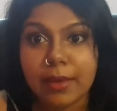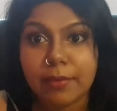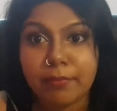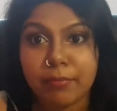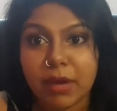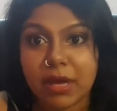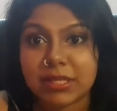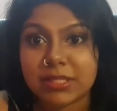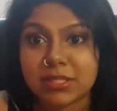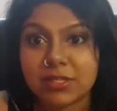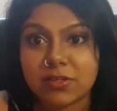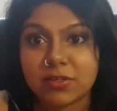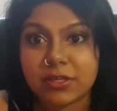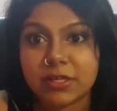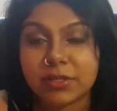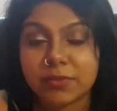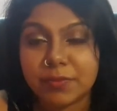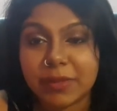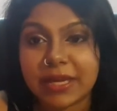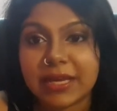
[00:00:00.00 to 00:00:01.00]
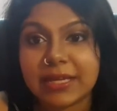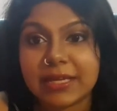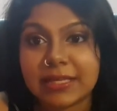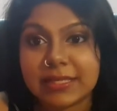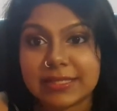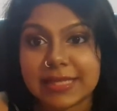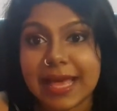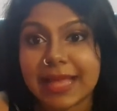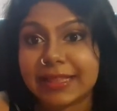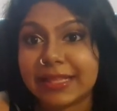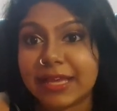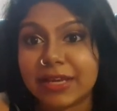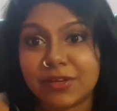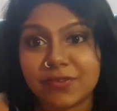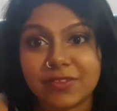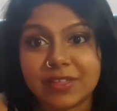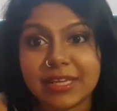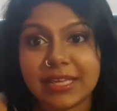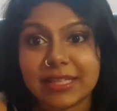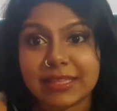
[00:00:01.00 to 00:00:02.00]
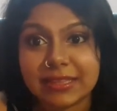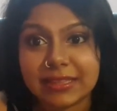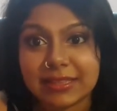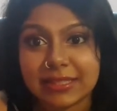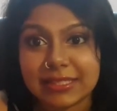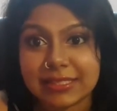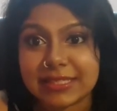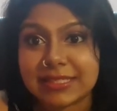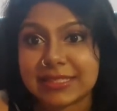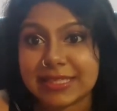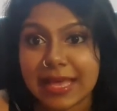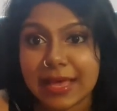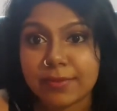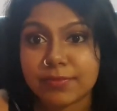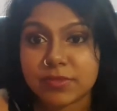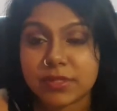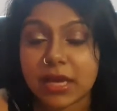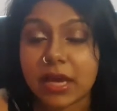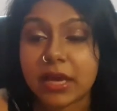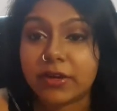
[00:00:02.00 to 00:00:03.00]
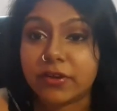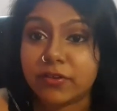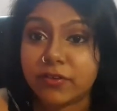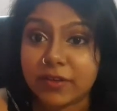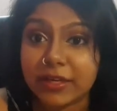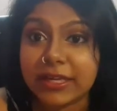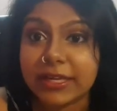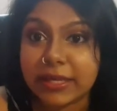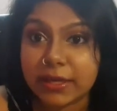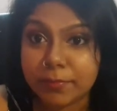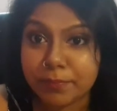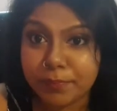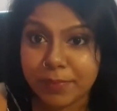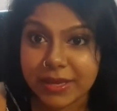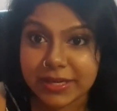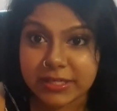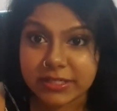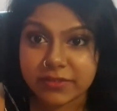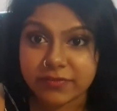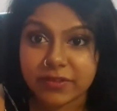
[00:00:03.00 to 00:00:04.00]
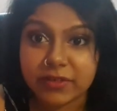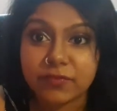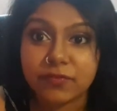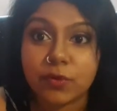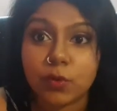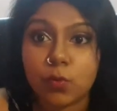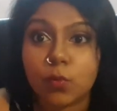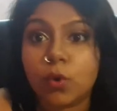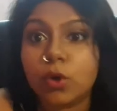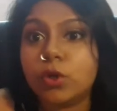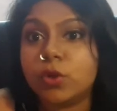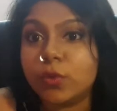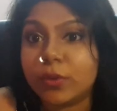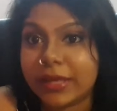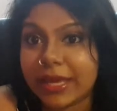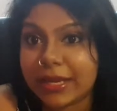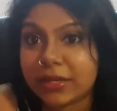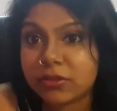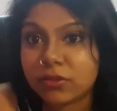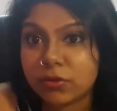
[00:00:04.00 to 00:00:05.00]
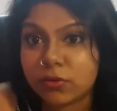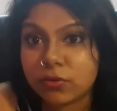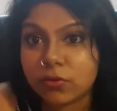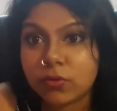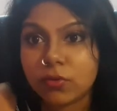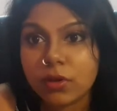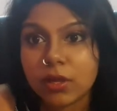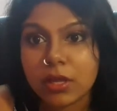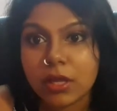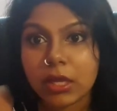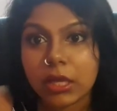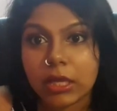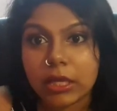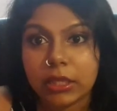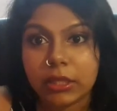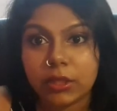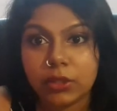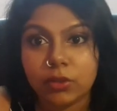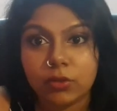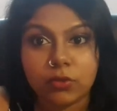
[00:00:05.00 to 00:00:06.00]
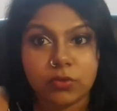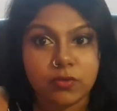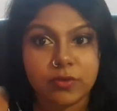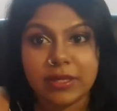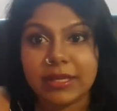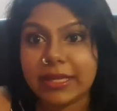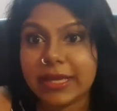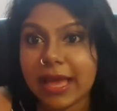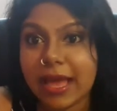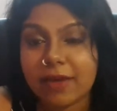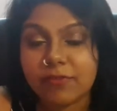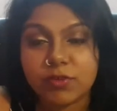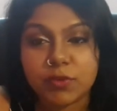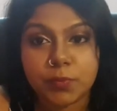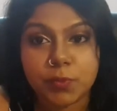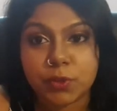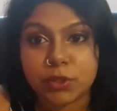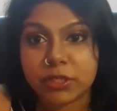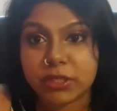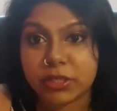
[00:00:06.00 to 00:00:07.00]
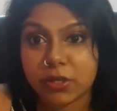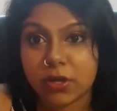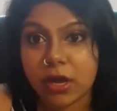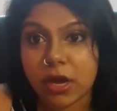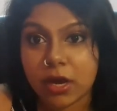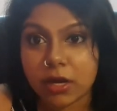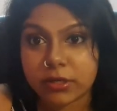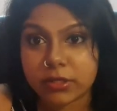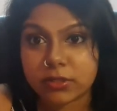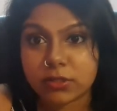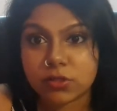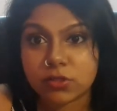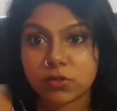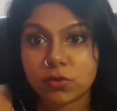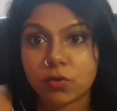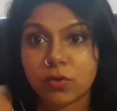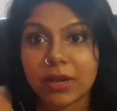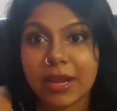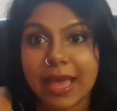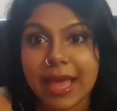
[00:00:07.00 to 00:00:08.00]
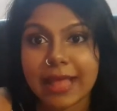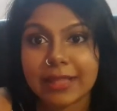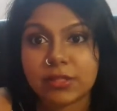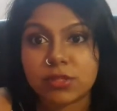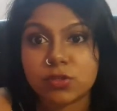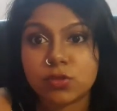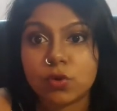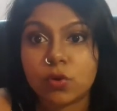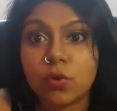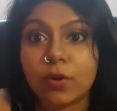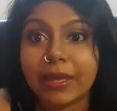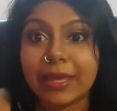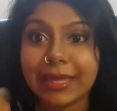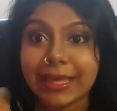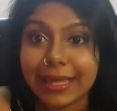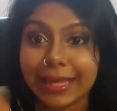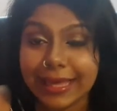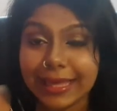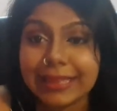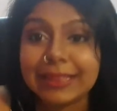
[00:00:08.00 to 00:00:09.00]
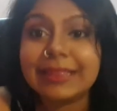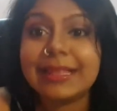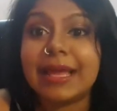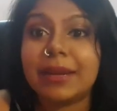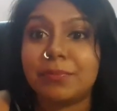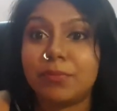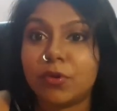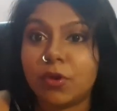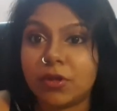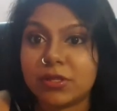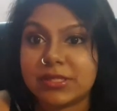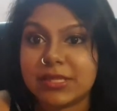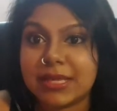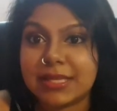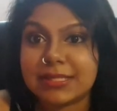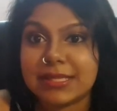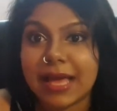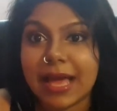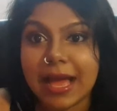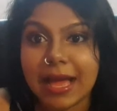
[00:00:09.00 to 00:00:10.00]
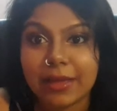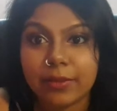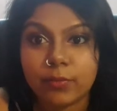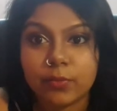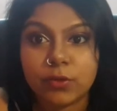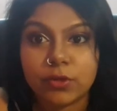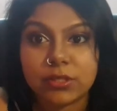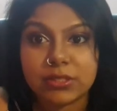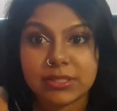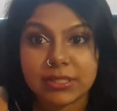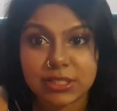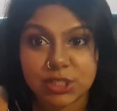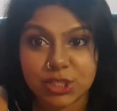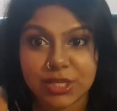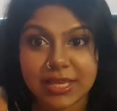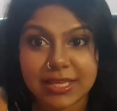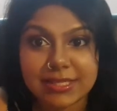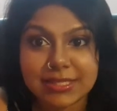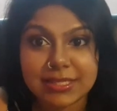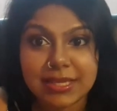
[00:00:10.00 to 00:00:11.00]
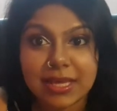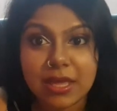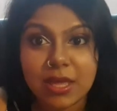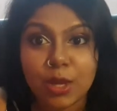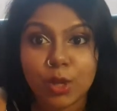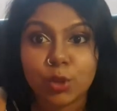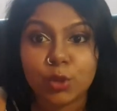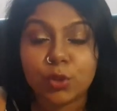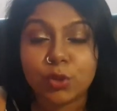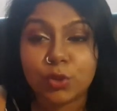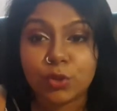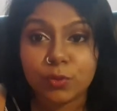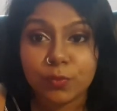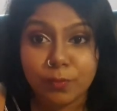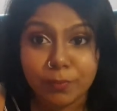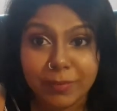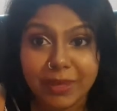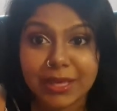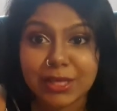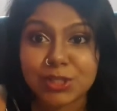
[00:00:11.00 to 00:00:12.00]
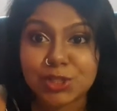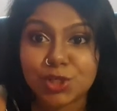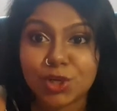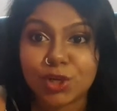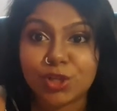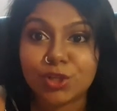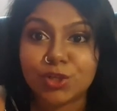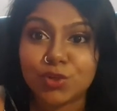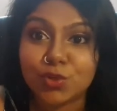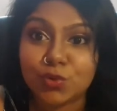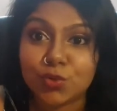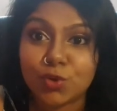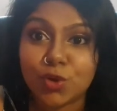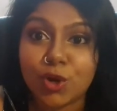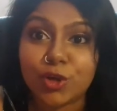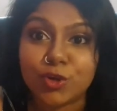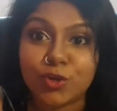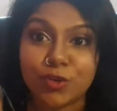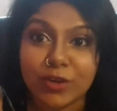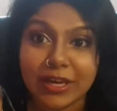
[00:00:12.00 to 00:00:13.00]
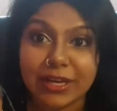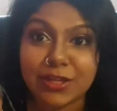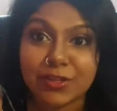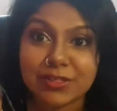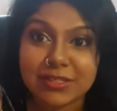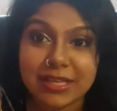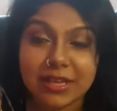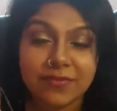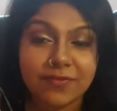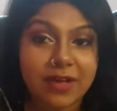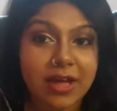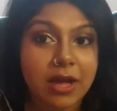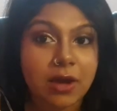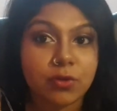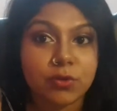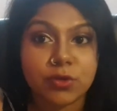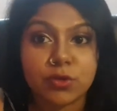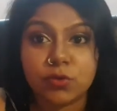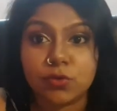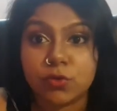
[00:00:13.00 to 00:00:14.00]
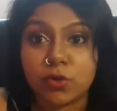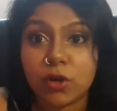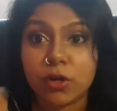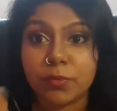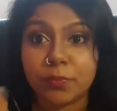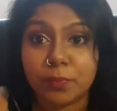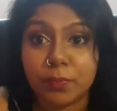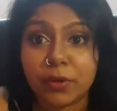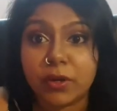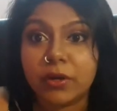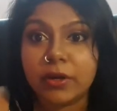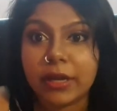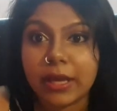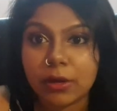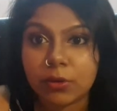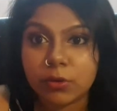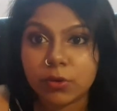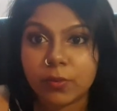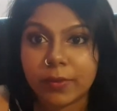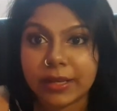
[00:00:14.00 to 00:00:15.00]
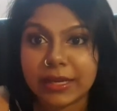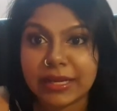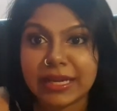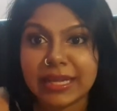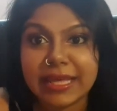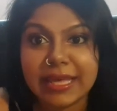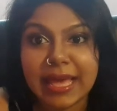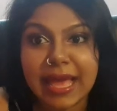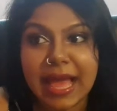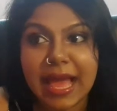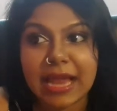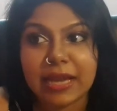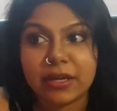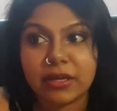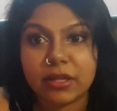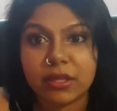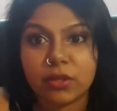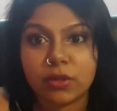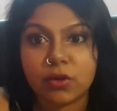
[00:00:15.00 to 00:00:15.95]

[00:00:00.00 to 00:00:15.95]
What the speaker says: master it, because at the end of the day, these exams are really competitive, and if you want to get through, you really have to put in your heart and soul. And so in that process, I would suggest make sure that you do not drain yourself out, you do not burn out quickly, and